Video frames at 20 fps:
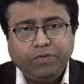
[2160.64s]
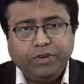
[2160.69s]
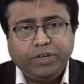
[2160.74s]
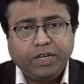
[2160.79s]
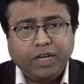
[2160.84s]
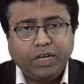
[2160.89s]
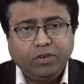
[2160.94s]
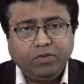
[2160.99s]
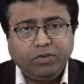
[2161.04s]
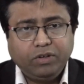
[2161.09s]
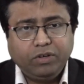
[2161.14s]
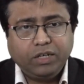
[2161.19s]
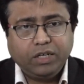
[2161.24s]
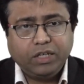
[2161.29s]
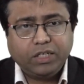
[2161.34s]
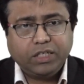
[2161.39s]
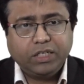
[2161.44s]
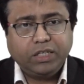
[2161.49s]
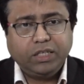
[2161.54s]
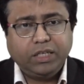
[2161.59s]
We try to
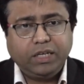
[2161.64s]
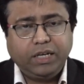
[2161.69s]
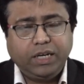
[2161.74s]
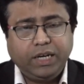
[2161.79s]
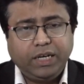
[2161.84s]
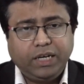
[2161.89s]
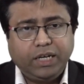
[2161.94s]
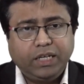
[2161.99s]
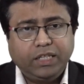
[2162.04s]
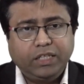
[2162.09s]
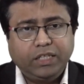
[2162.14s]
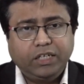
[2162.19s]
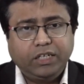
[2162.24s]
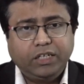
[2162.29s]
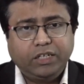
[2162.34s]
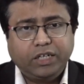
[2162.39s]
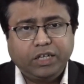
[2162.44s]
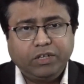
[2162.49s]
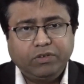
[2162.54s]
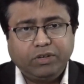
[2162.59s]
cluster the data and then
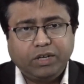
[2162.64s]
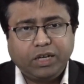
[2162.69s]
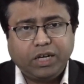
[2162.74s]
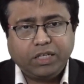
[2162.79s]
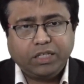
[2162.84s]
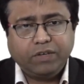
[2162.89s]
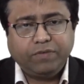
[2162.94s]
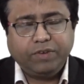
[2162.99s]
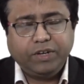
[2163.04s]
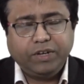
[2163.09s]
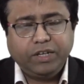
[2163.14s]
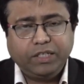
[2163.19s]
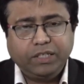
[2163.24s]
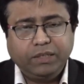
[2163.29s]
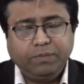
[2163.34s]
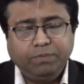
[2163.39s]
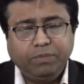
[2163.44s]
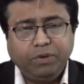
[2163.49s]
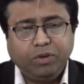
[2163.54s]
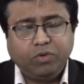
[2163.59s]
try to ask a very
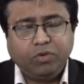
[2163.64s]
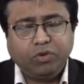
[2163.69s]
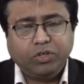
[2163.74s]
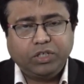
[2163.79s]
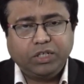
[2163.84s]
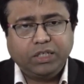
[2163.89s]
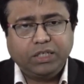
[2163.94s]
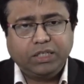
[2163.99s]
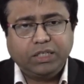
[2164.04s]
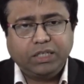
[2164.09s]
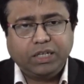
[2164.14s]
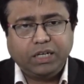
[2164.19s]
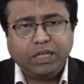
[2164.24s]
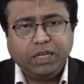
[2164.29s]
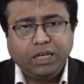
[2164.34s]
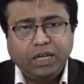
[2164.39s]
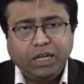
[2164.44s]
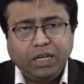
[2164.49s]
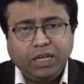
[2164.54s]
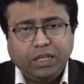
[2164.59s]
simple question: is that
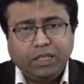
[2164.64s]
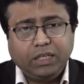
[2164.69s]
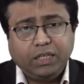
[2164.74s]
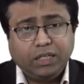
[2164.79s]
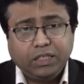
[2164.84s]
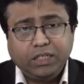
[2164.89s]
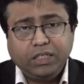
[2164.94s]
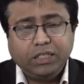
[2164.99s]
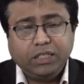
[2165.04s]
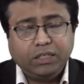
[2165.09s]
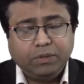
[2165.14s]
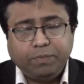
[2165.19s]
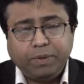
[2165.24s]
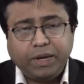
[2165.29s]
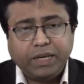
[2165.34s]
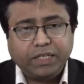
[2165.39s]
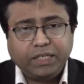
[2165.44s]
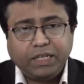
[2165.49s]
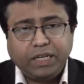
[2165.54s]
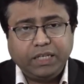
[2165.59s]
does this
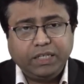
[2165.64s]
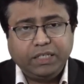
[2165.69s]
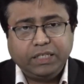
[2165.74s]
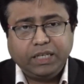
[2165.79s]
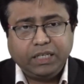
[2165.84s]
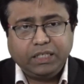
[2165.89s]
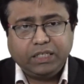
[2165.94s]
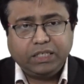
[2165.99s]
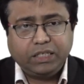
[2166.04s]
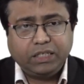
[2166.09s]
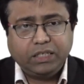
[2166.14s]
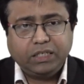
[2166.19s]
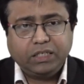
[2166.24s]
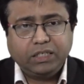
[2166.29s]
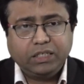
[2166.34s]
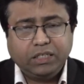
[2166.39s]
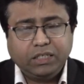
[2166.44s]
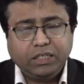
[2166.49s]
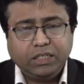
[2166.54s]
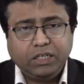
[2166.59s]
makes any sense?
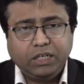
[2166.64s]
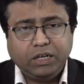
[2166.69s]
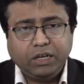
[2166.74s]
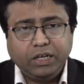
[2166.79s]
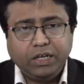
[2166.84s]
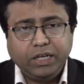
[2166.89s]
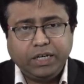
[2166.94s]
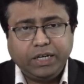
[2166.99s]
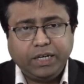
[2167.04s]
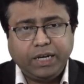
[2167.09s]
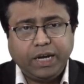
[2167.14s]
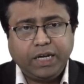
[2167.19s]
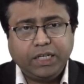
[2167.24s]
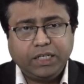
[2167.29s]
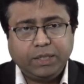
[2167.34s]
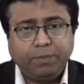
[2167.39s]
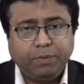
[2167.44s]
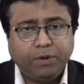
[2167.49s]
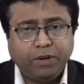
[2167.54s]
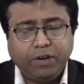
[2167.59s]
Does it
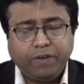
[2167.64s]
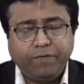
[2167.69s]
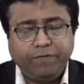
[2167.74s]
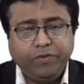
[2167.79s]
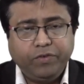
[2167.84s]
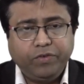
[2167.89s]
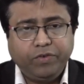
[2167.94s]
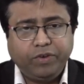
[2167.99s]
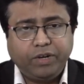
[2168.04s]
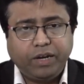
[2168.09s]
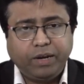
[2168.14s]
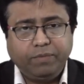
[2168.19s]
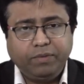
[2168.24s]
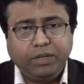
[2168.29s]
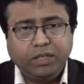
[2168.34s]
dictates a particular phenotype?